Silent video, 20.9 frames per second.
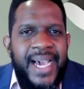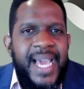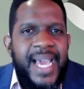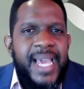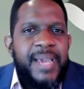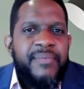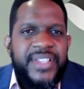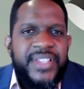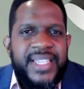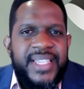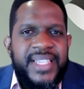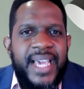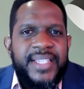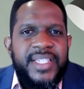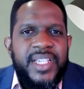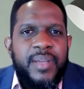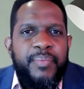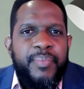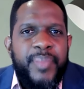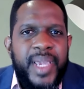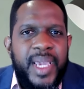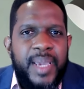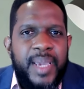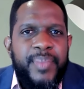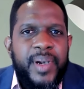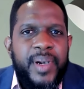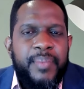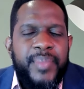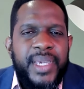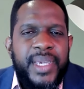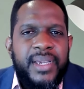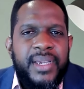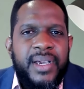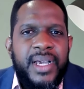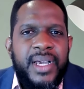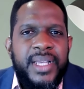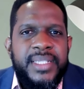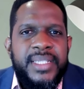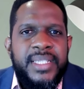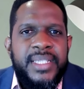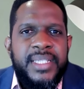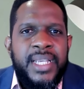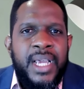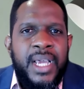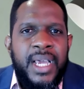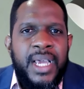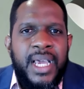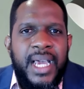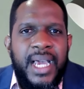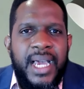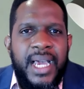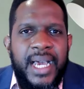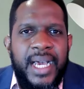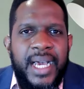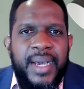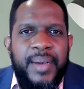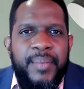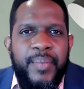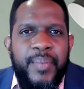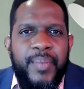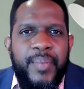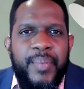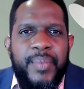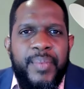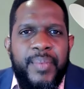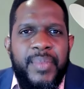I emphasize on paper because um,